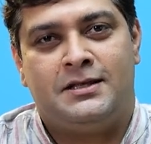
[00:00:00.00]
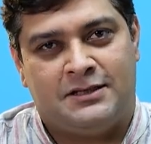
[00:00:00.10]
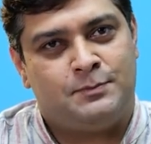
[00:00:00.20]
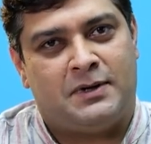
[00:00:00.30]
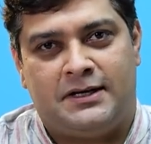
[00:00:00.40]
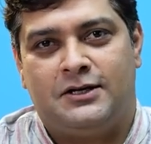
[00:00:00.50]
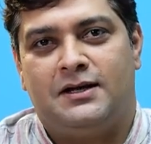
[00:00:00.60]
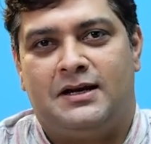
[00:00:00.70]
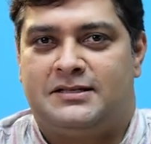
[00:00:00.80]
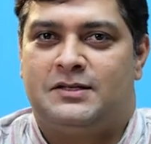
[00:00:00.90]
This
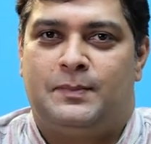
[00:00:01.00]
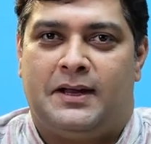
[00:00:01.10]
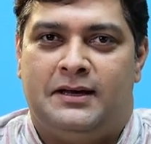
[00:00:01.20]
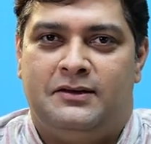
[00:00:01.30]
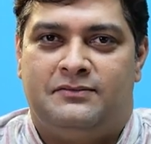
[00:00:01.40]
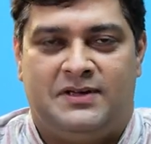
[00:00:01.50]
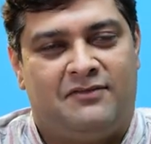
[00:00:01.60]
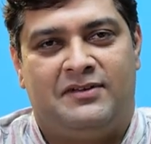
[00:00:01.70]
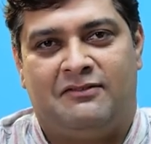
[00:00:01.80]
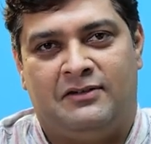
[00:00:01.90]
particular lesson plan we
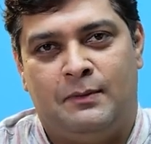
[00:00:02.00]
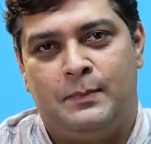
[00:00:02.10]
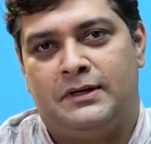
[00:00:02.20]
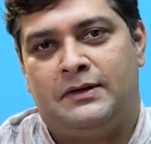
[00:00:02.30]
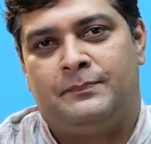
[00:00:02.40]
have developed